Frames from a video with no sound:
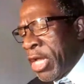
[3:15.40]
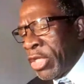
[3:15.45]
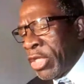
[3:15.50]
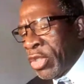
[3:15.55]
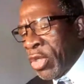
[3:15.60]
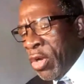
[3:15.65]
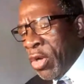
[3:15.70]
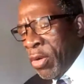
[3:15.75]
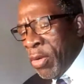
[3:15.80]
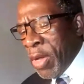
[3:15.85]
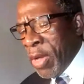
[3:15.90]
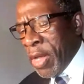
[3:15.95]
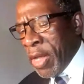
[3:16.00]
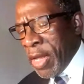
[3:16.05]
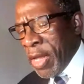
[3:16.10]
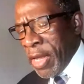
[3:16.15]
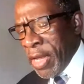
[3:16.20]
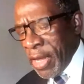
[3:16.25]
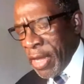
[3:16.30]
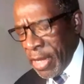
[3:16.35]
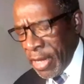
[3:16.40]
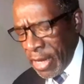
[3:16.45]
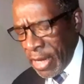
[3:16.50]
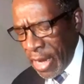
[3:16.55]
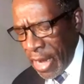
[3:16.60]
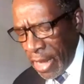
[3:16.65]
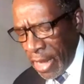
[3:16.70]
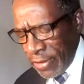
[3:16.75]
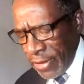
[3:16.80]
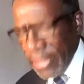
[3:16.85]
So
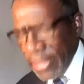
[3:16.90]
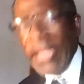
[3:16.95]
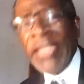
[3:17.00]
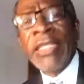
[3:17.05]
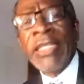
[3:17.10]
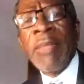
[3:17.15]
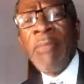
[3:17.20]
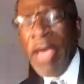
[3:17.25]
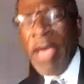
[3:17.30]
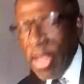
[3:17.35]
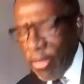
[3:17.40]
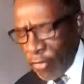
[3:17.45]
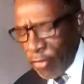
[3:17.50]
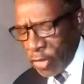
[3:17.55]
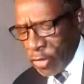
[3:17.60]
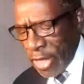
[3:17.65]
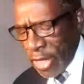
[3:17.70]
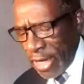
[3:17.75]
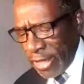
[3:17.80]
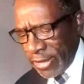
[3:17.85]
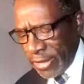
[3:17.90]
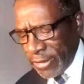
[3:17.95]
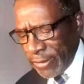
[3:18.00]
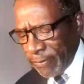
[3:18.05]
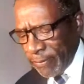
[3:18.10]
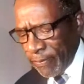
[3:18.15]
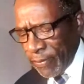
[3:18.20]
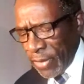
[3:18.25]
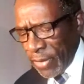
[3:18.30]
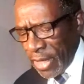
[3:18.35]
I think that's the menu for tonight.
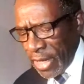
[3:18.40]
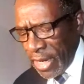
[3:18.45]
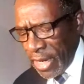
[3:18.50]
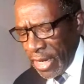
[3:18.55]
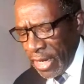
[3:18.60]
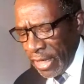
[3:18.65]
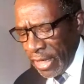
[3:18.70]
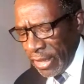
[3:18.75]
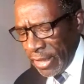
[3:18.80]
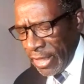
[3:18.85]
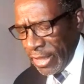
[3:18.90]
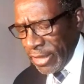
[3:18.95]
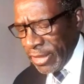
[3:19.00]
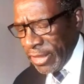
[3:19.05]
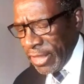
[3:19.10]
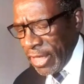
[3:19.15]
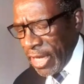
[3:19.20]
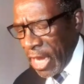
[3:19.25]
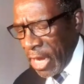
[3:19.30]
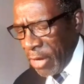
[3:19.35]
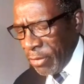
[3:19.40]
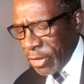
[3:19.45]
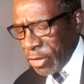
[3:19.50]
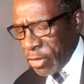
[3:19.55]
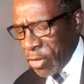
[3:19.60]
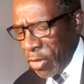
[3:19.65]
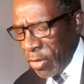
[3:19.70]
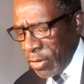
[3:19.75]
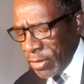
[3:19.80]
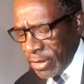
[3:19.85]
Let's see how
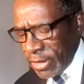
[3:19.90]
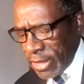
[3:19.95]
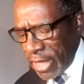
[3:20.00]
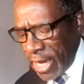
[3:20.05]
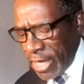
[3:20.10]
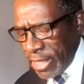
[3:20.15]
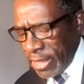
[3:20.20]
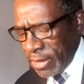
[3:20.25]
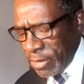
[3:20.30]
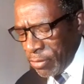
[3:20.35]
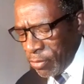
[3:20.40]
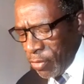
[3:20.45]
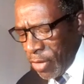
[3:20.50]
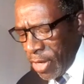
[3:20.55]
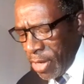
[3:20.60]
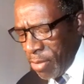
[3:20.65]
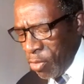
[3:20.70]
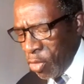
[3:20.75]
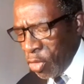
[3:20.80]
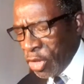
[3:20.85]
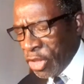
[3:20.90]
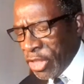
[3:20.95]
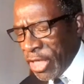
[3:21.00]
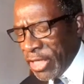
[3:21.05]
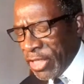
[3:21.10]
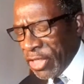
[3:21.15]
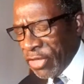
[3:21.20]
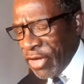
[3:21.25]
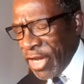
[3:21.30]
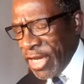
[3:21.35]
it goes. And when Munsha
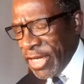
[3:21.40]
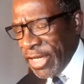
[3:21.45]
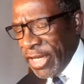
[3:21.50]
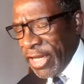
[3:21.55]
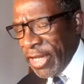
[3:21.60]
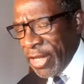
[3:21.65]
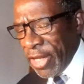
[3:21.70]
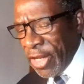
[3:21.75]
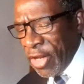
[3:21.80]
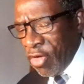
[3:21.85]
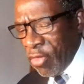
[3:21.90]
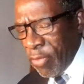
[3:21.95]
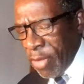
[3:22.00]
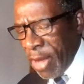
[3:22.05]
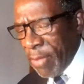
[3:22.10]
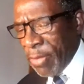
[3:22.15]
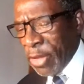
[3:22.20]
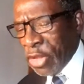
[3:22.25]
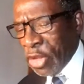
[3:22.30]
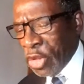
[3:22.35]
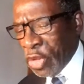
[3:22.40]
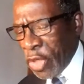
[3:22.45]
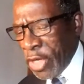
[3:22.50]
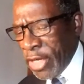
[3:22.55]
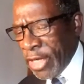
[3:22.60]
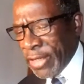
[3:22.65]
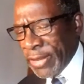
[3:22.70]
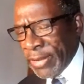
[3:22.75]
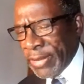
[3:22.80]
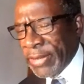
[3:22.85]
is ready, he will be able to
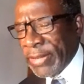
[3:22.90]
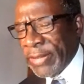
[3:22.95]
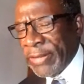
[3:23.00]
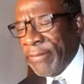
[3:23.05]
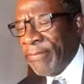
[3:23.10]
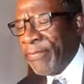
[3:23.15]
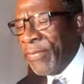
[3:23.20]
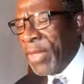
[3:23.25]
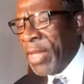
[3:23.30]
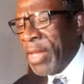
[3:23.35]
join us.